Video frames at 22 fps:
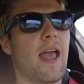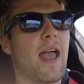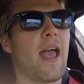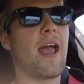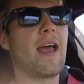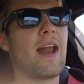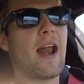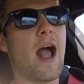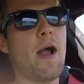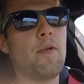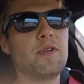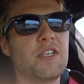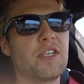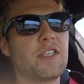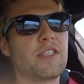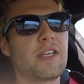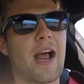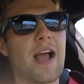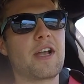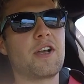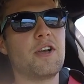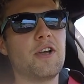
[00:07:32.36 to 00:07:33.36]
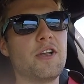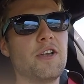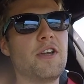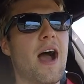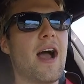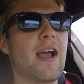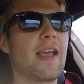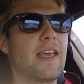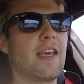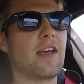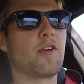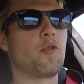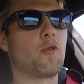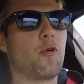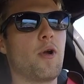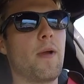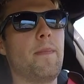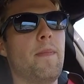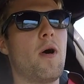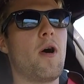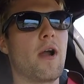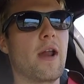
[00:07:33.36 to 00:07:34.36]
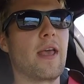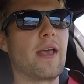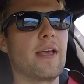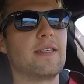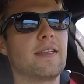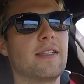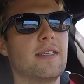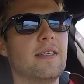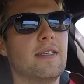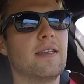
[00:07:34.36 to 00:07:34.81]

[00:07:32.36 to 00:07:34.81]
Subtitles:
and I could not get grip on it.